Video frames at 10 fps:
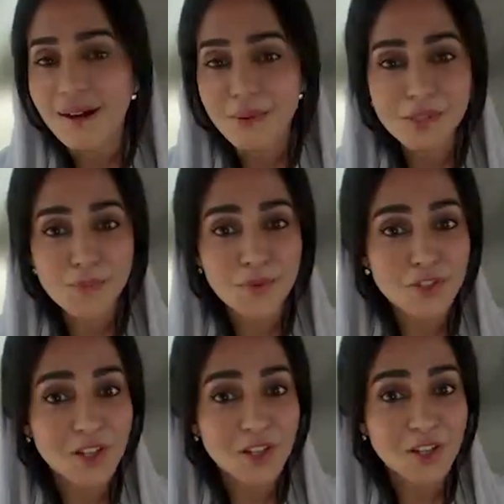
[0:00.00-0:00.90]
I'm
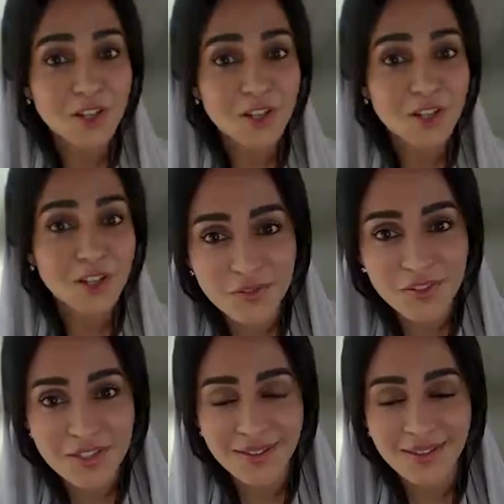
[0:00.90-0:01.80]
specialized in
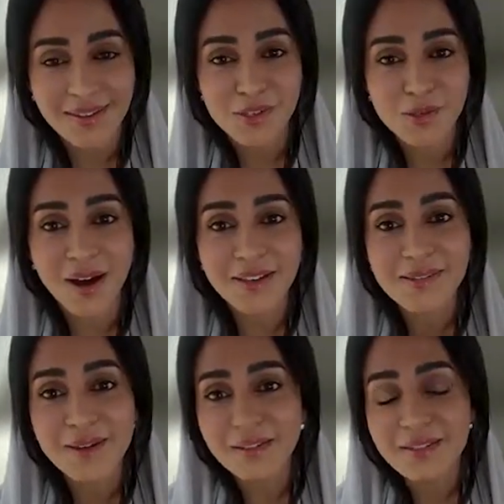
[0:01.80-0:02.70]
longevity. So
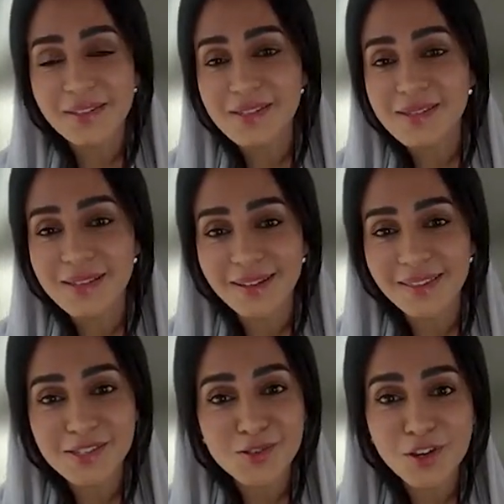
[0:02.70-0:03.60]
I started
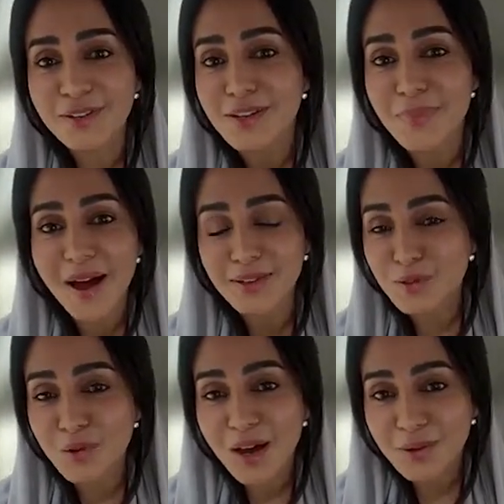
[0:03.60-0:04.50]
this journey
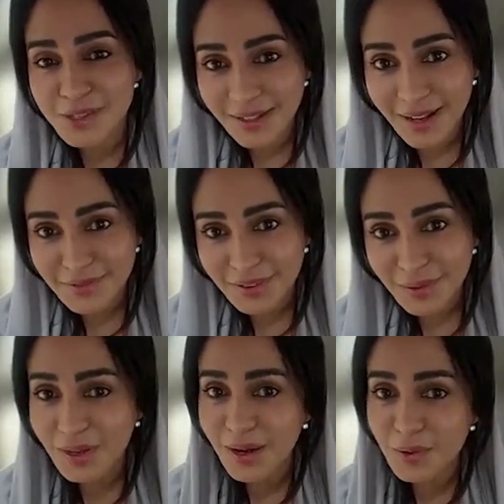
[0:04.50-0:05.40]
back in
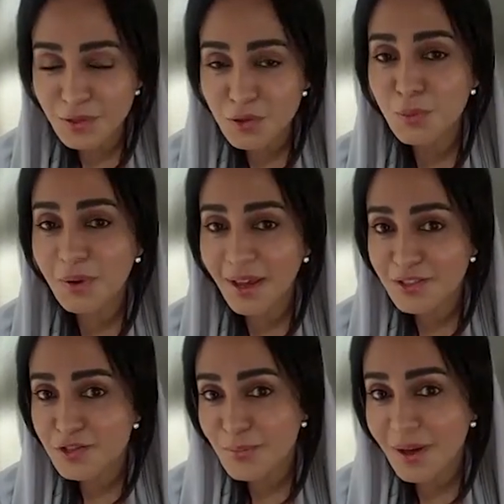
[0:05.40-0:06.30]
2011 when I went
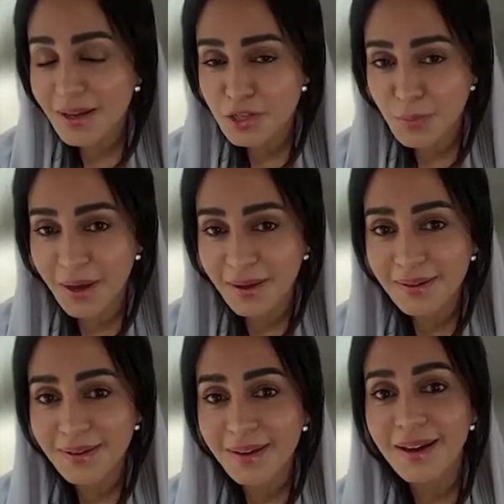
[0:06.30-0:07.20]
to Planet Jamaat,
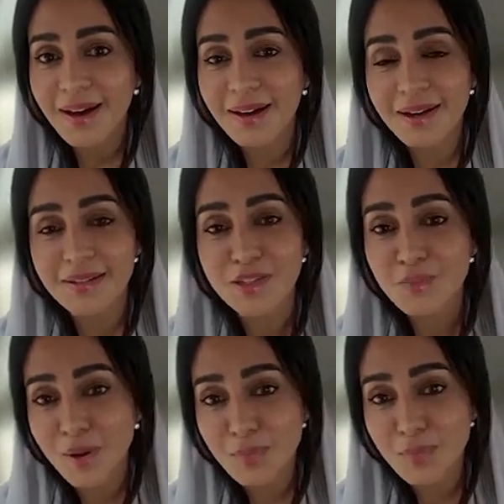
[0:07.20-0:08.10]
Japan, and
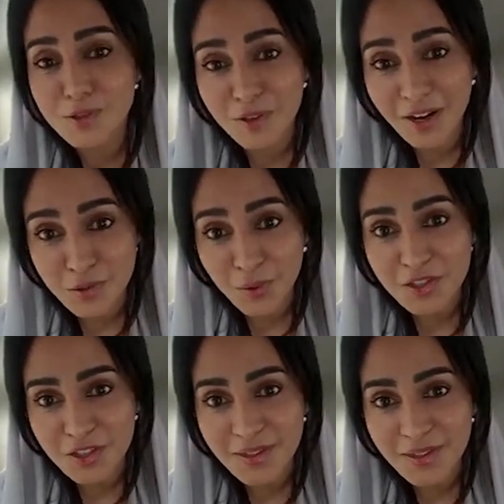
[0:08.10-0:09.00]
I did my
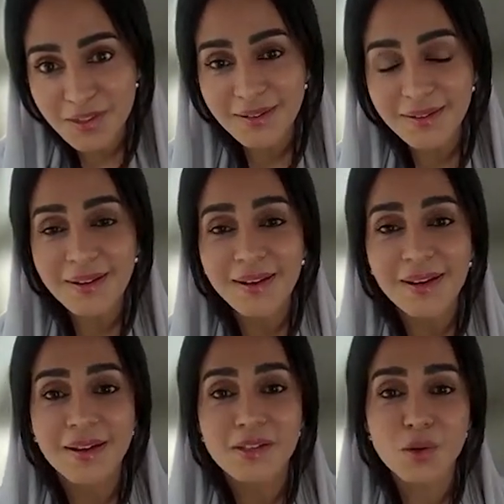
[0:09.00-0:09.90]
post-graduation
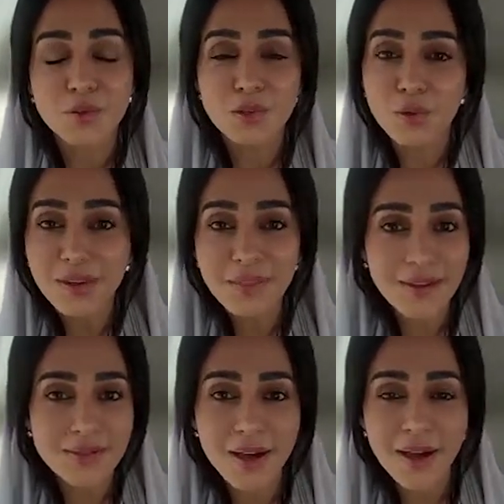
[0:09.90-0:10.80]
there. So
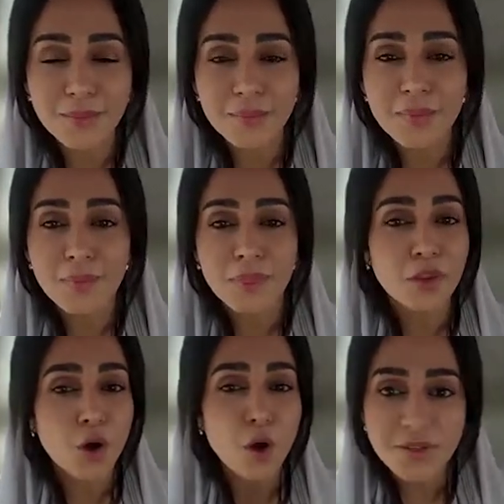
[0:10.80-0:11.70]
during that time,
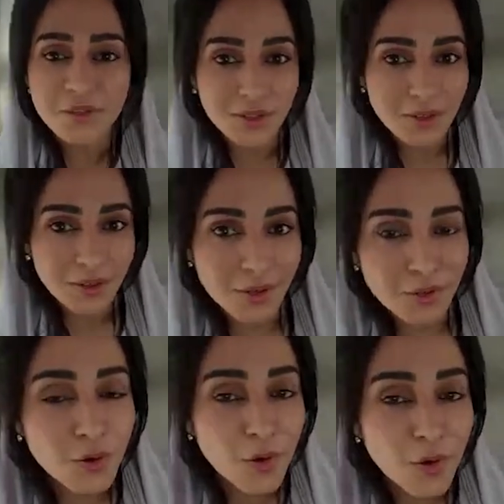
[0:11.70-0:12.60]
nobody,